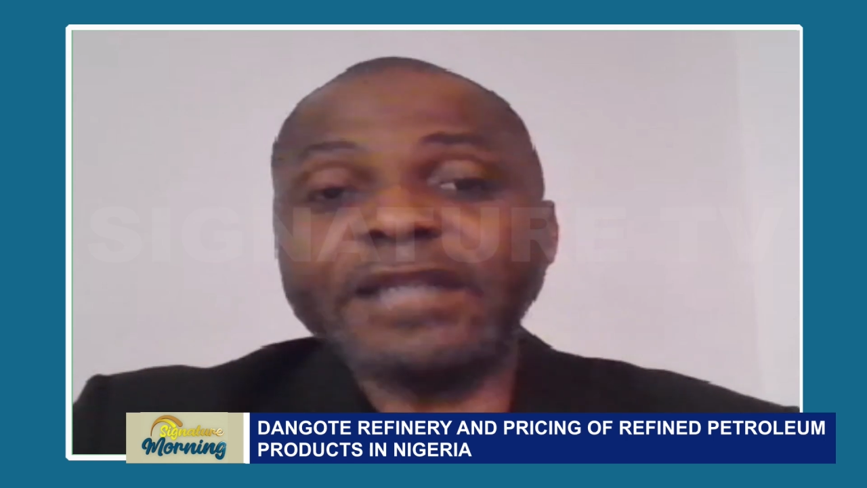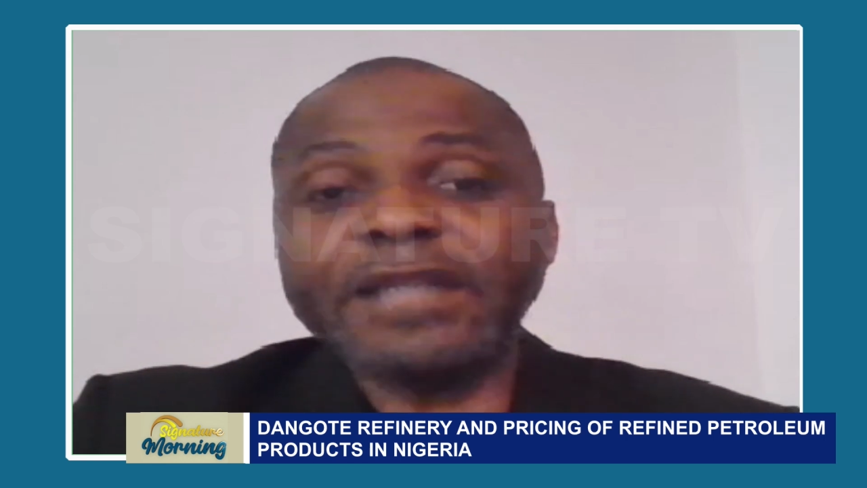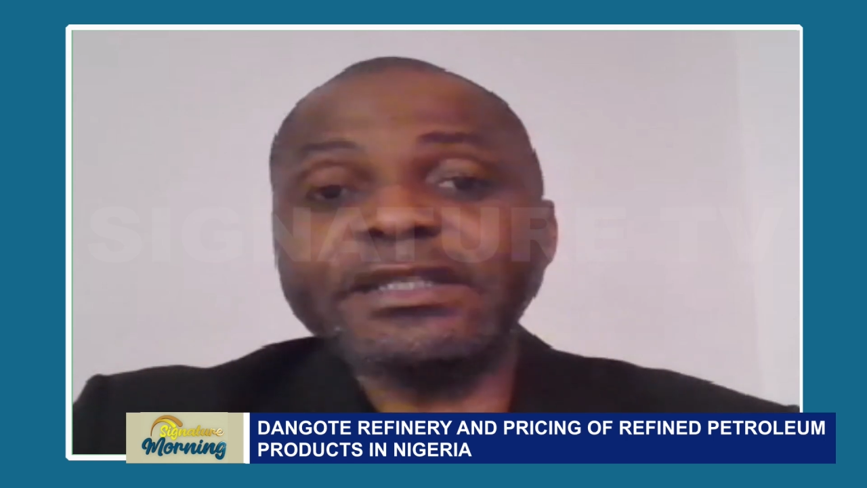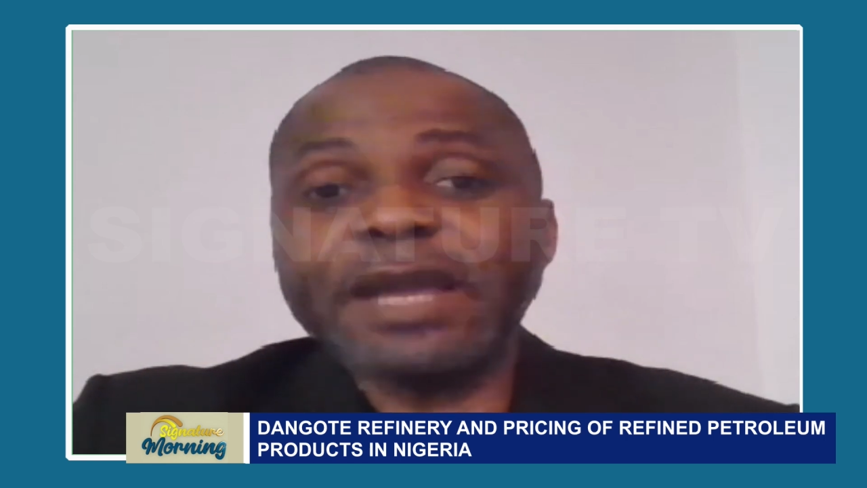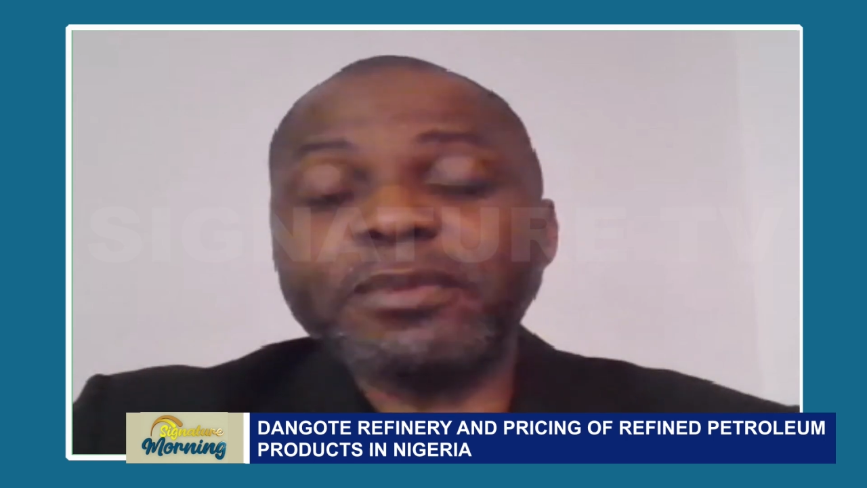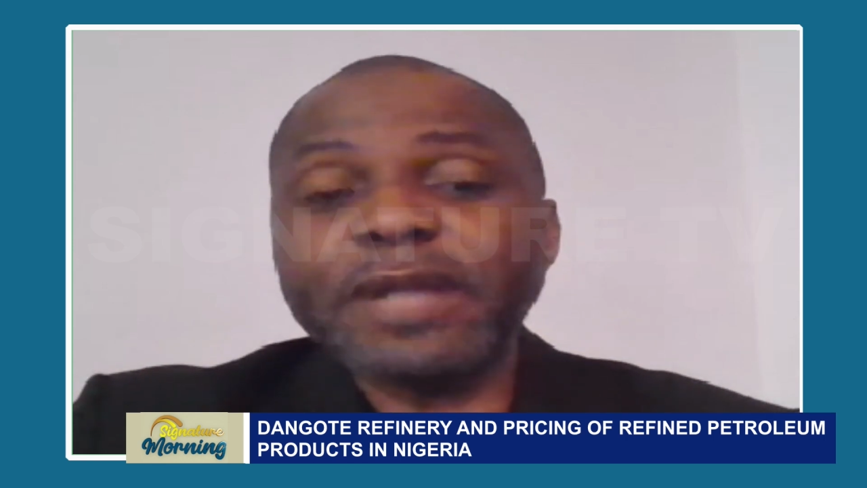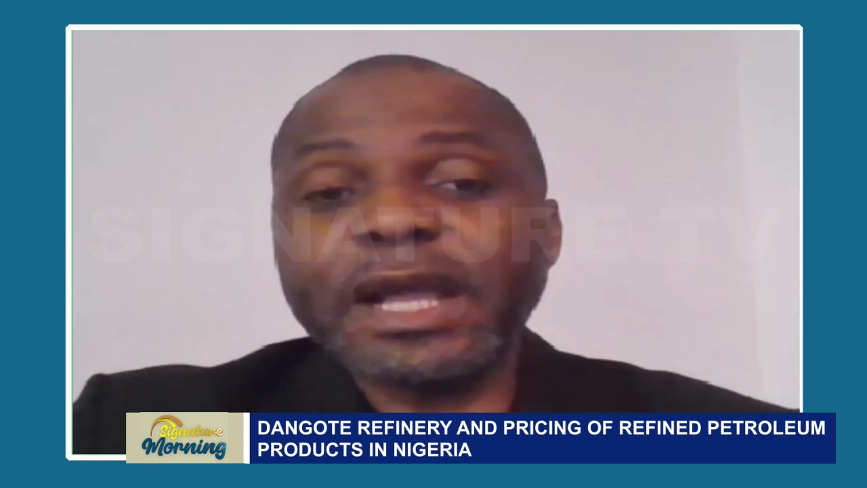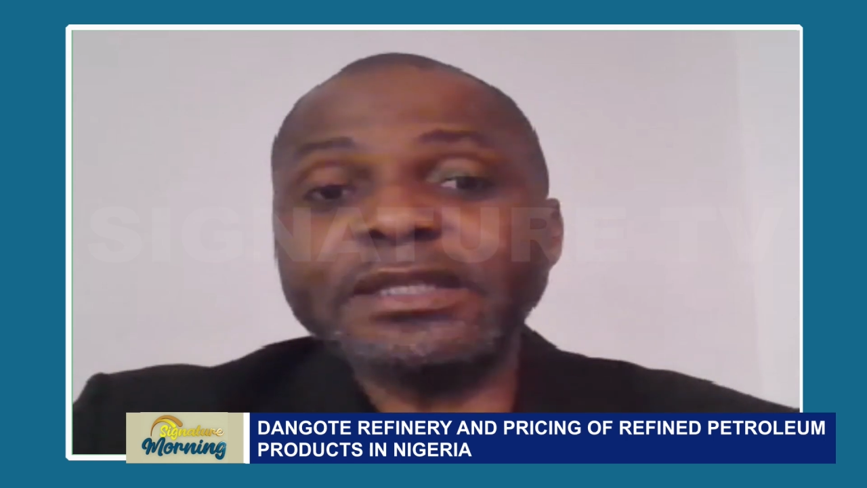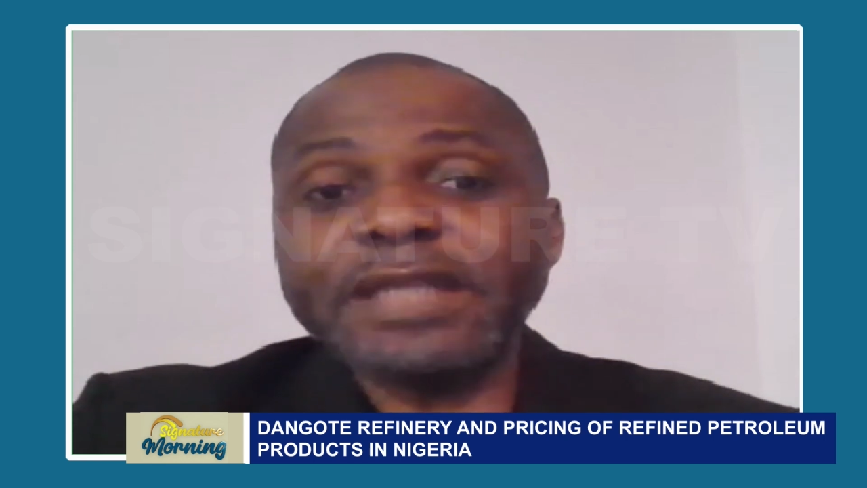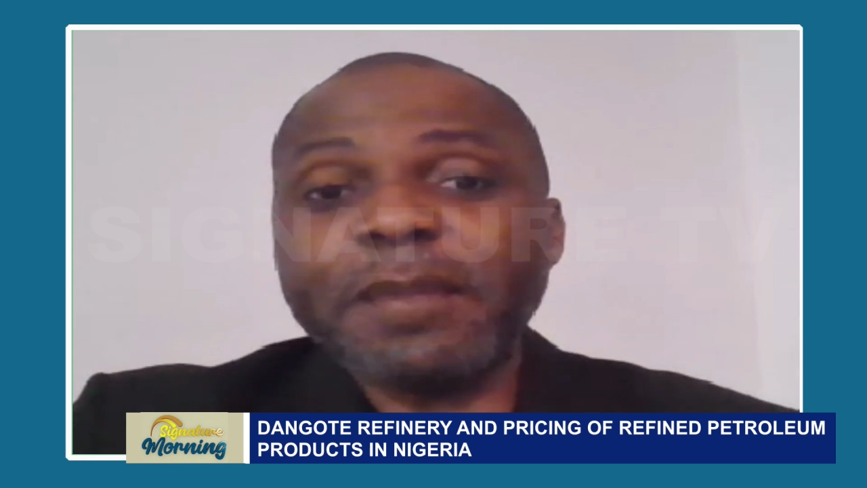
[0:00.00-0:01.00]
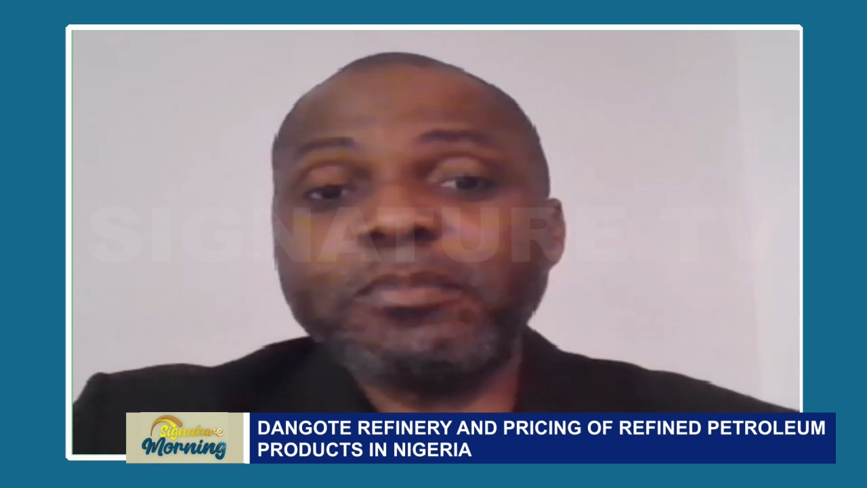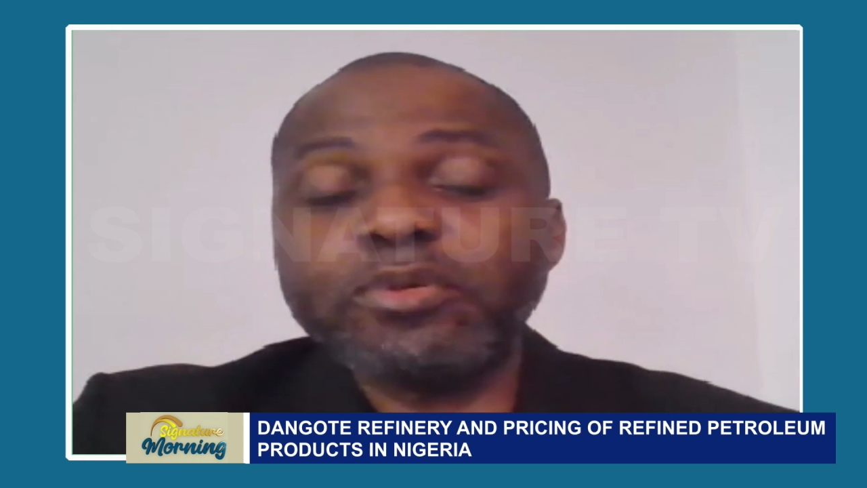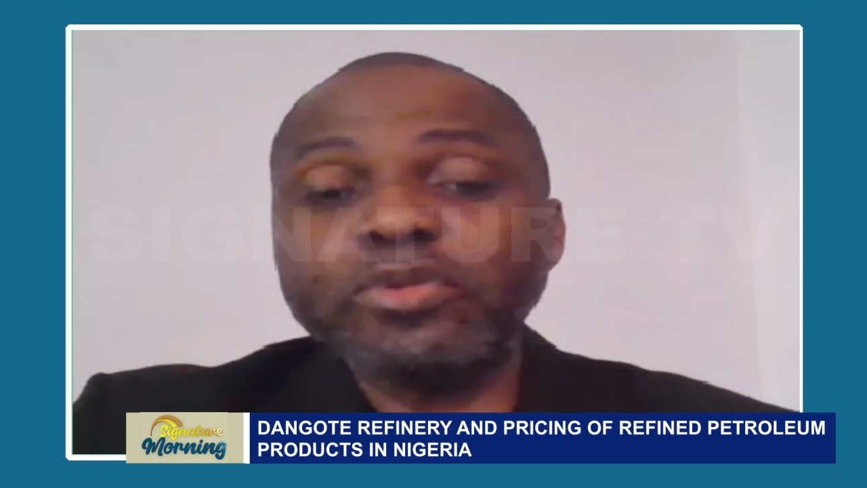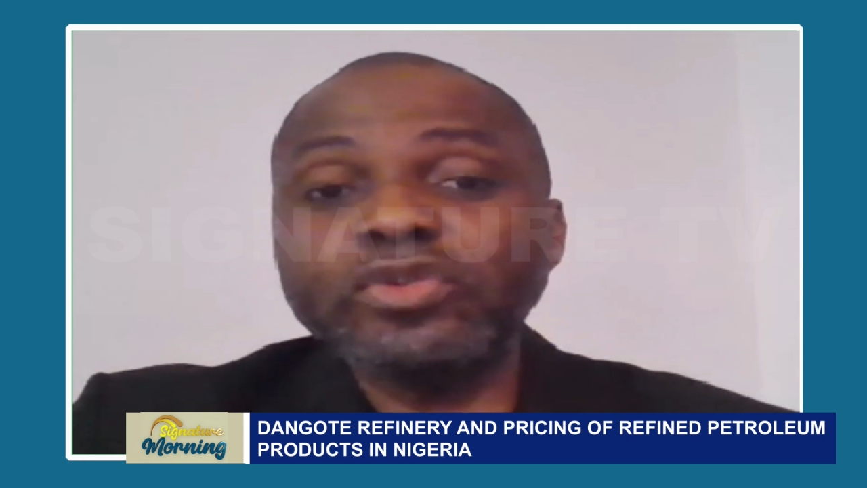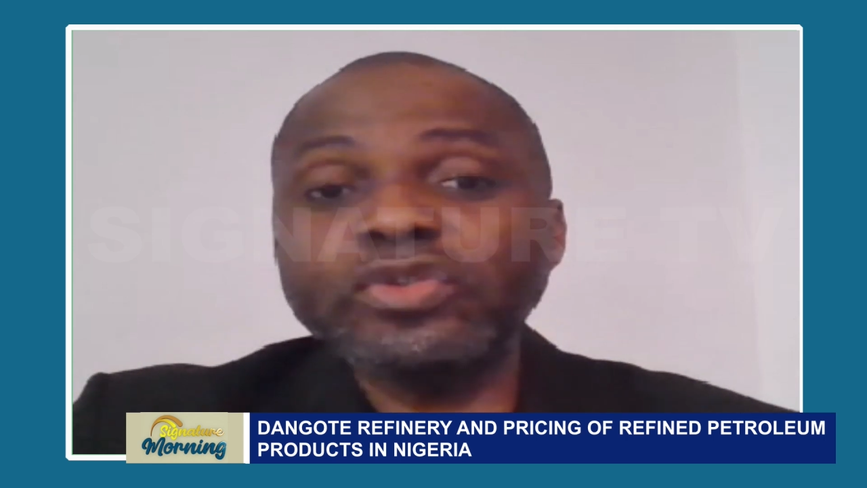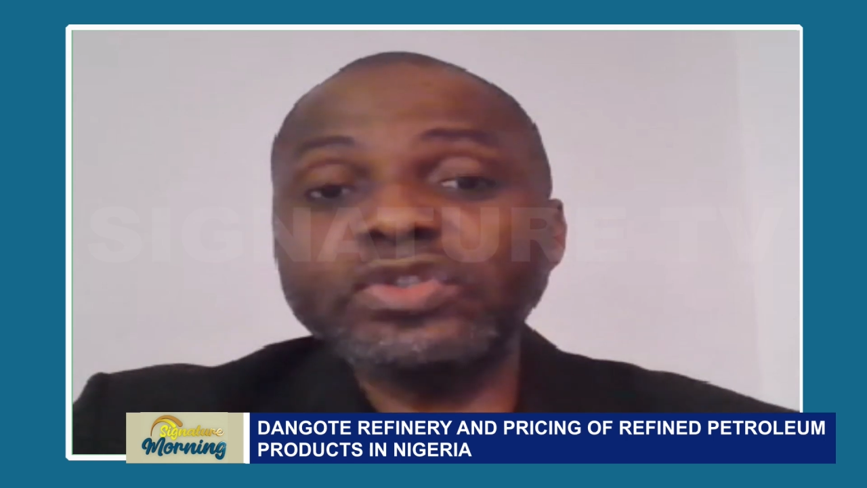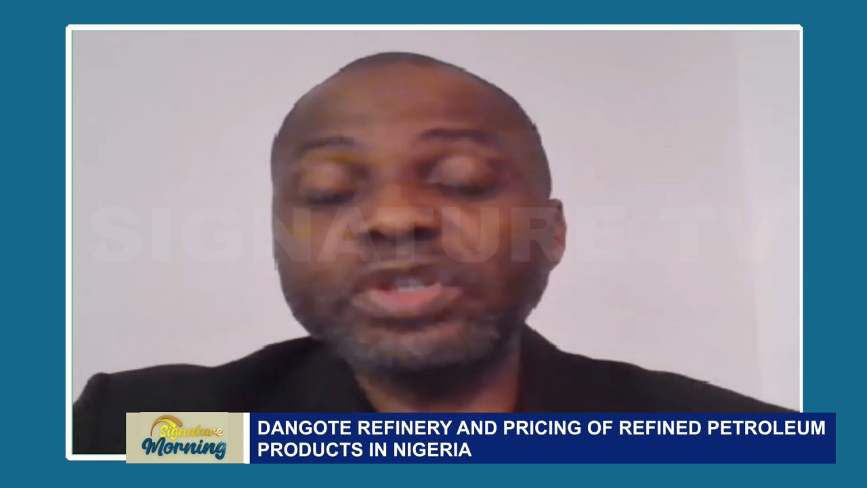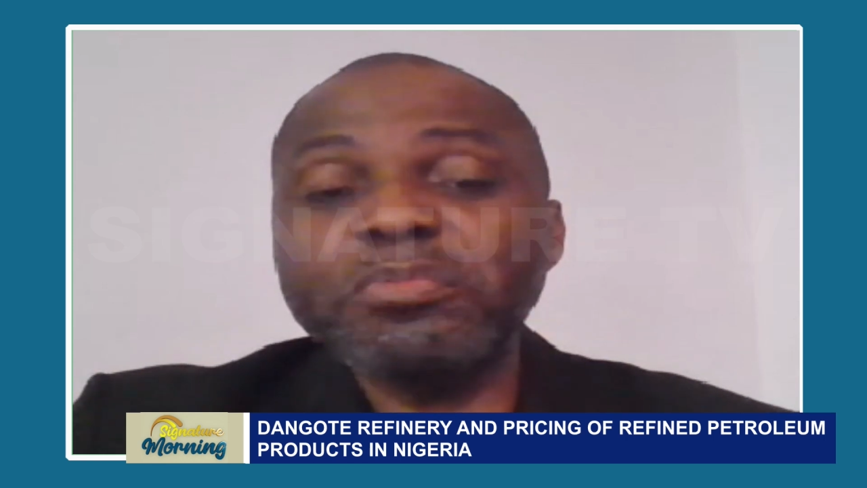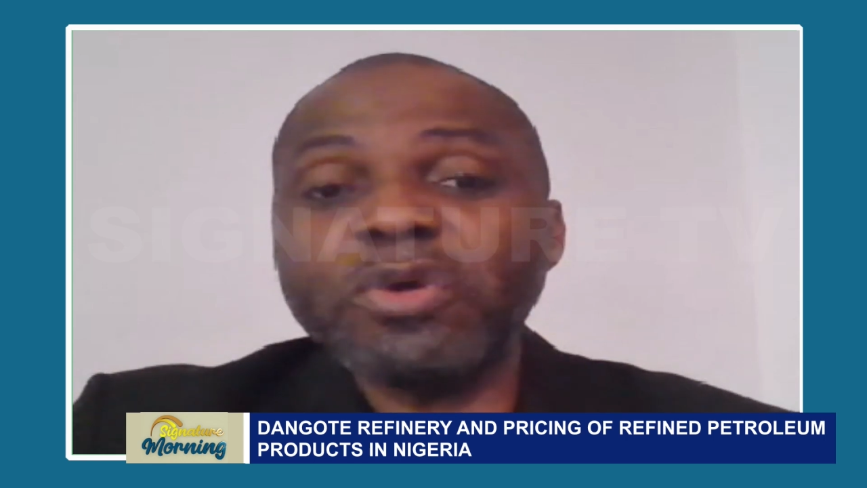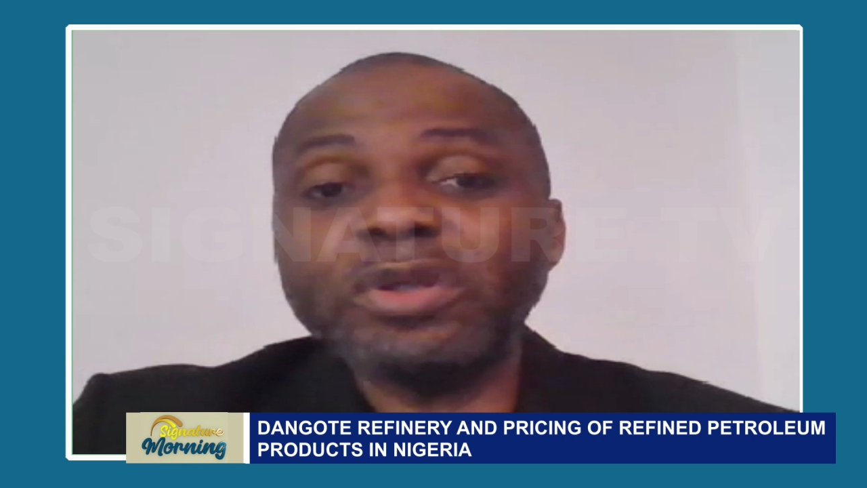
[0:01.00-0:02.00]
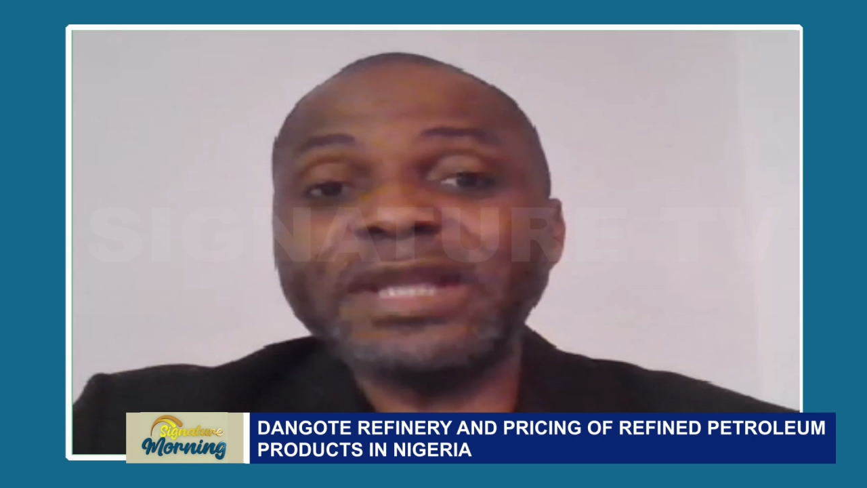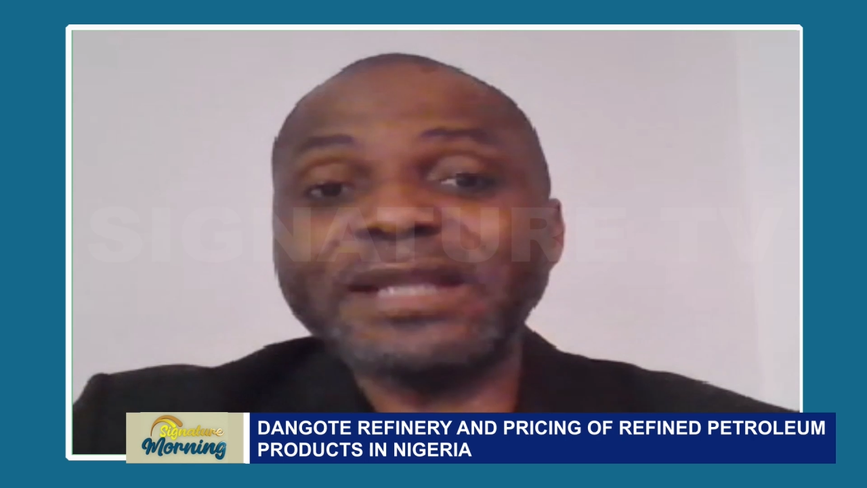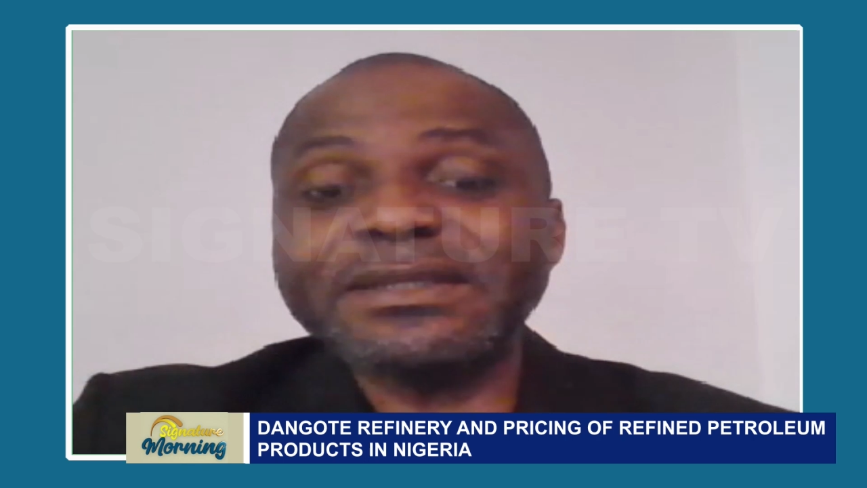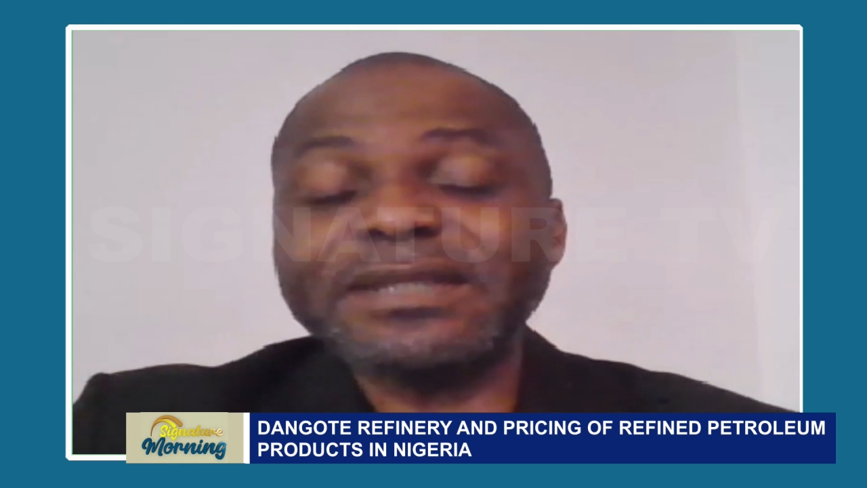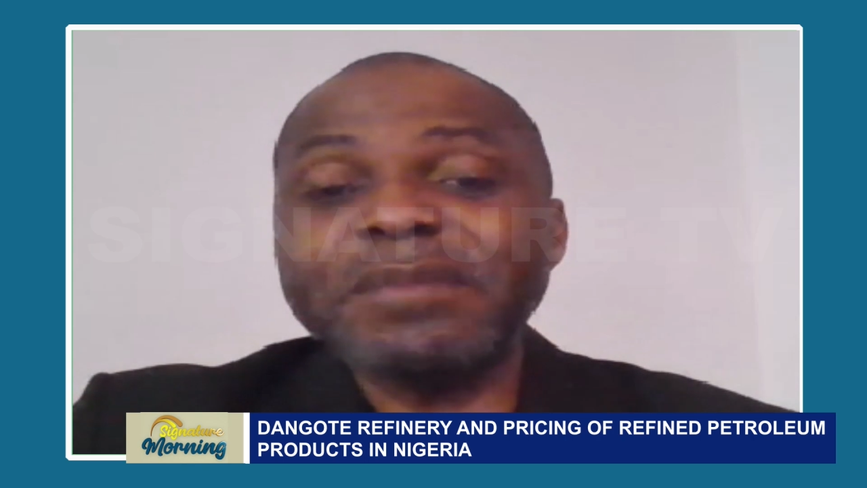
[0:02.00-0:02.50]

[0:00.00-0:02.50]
and they are producing more than